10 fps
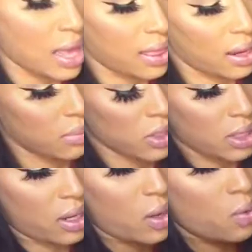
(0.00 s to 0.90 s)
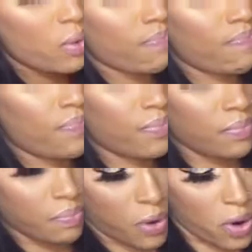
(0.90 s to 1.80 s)
And then I'm just gonna
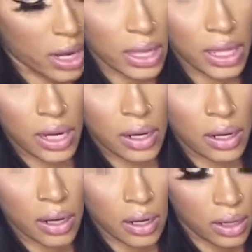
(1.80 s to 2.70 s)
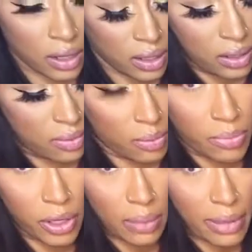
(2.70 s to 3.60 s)
pour it in there and
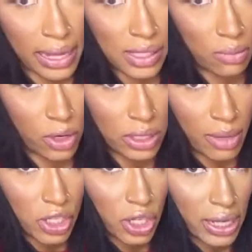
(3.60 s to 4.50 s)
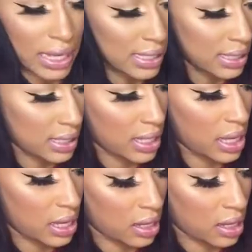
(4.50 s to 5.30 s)
pull it back somewhere to make sure you guys can see it.